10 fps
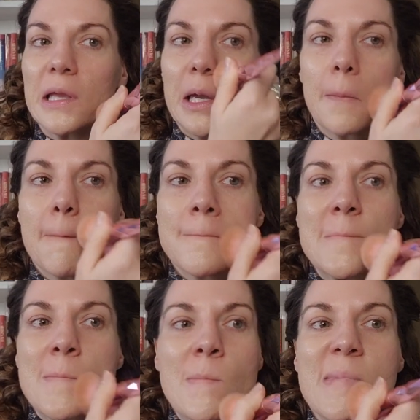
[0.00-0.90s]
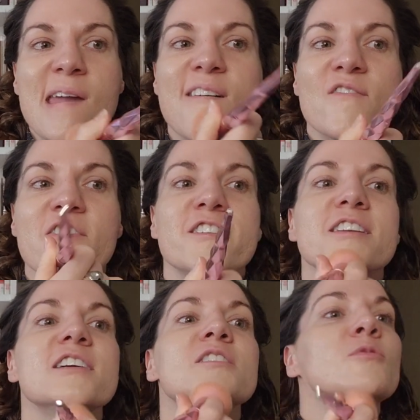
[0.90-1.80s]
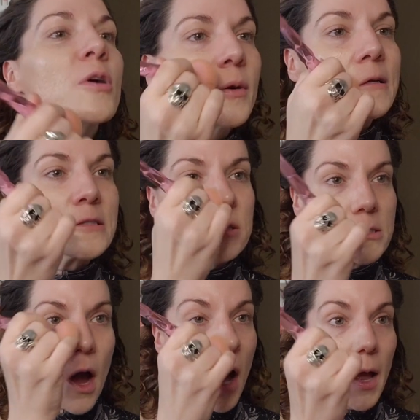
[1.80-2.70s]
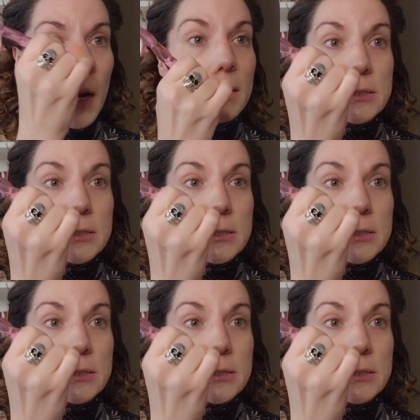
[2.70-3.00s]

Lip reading: calling it Kat Von D anymore because it's not.